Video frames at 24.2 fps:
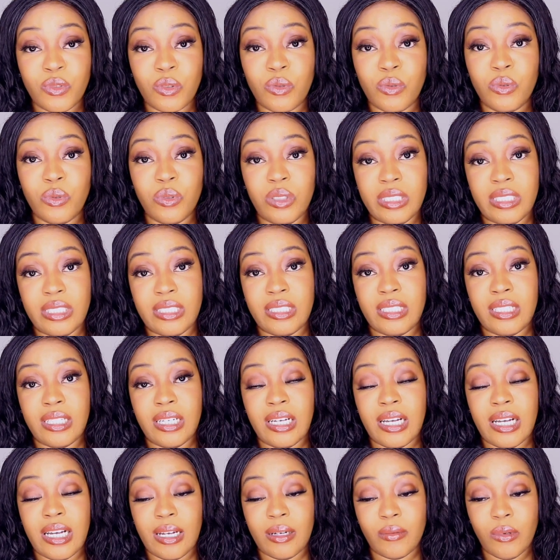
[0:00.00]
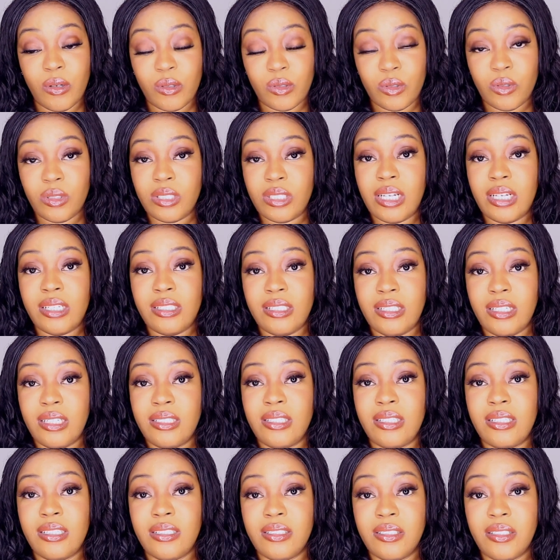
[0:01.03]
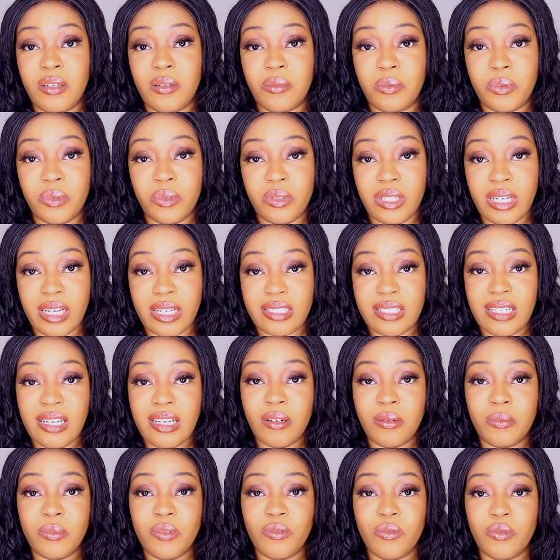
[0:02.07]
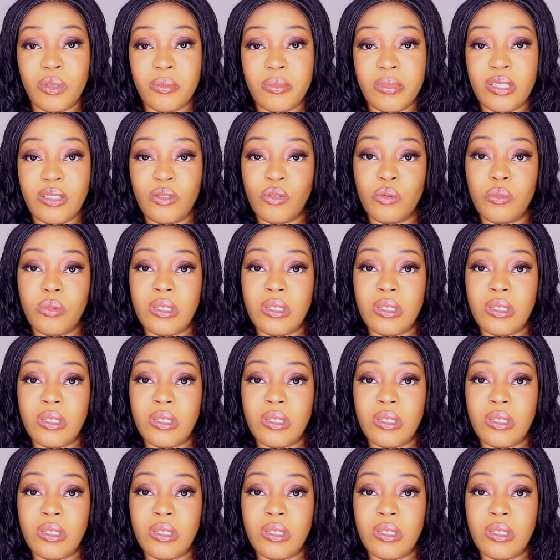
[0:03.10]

who is also selling a digital product helping women to